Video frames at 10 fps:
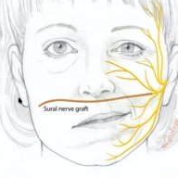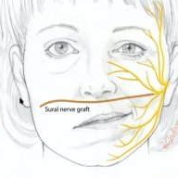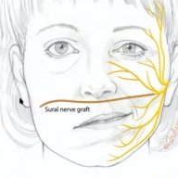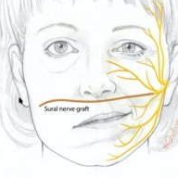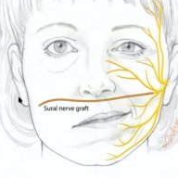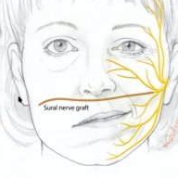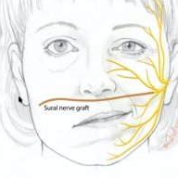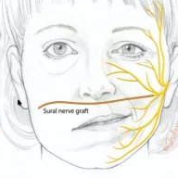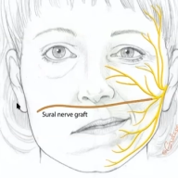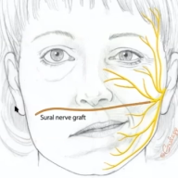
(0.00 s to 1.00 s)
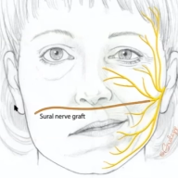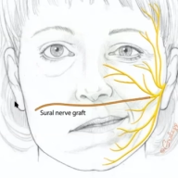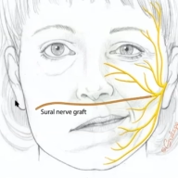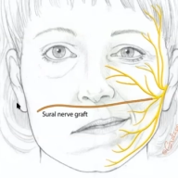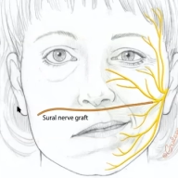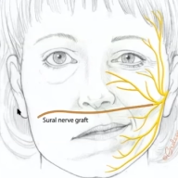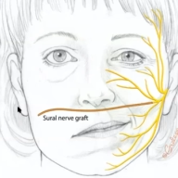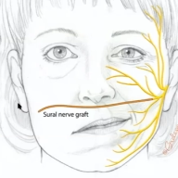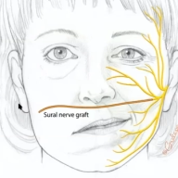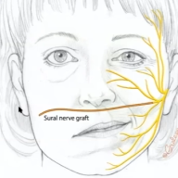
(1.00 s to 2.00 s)
reinnervation,
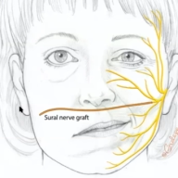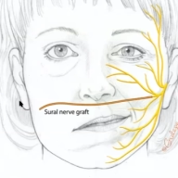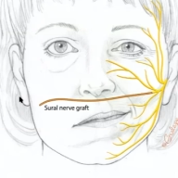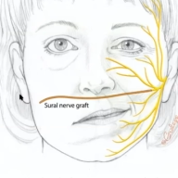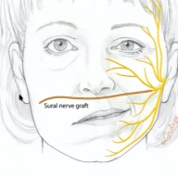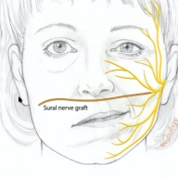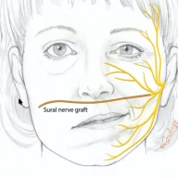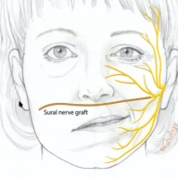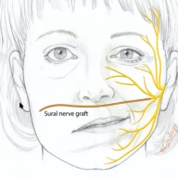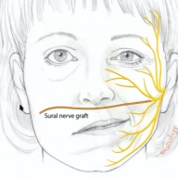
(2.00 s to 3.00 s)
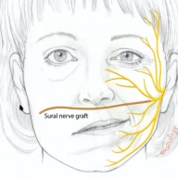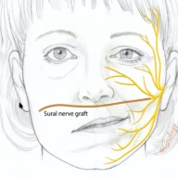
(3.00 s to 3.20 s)
restoring nerve supply to the